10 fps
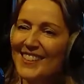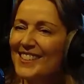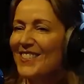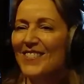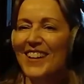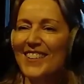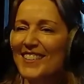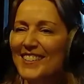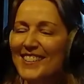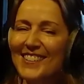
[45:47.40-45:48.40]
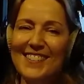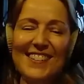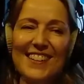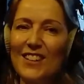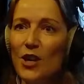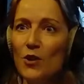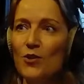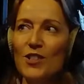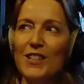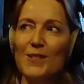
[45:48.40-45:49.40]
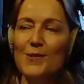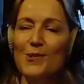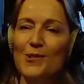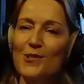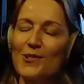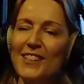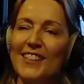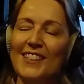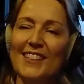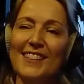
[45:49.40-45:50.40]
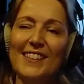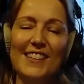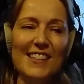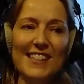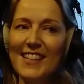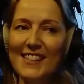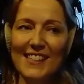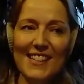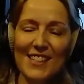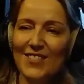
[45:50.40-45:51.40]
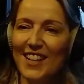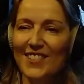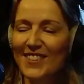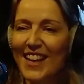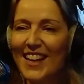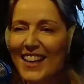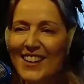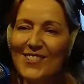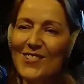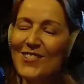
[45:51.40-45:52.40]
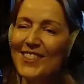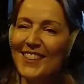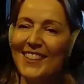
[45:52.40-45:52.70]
Just sort of areas, like the 100 Years' War, or the assassination of JFK, or